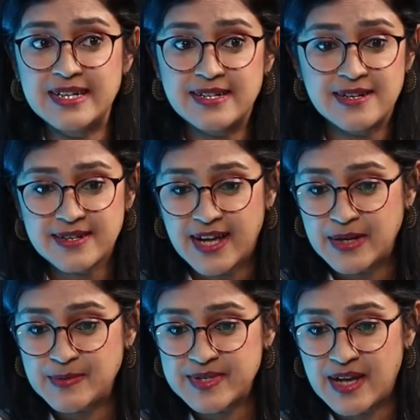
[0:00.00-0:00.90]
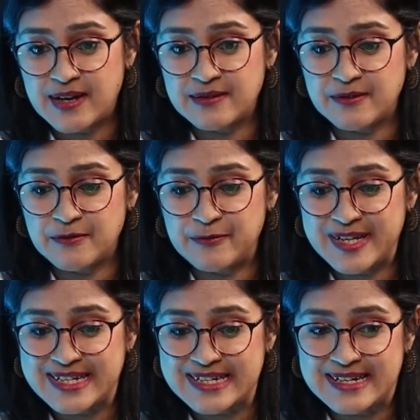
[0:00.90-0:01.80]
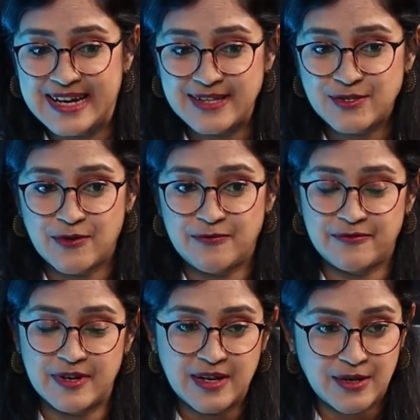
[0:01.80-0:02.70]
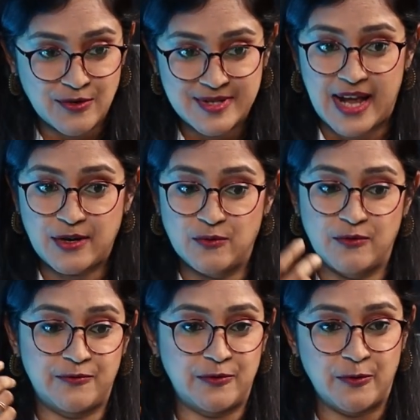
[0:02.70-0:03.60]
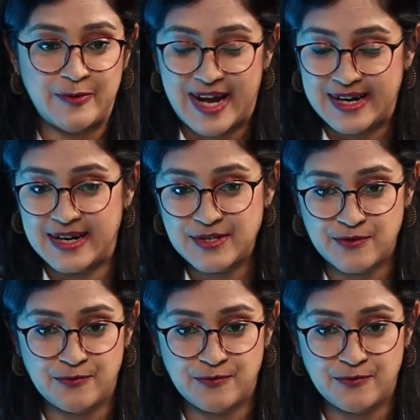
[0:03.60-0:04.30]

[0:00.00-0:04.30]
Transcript: LinkedIn times, and we did less of, you know, Stack Overflow, we had less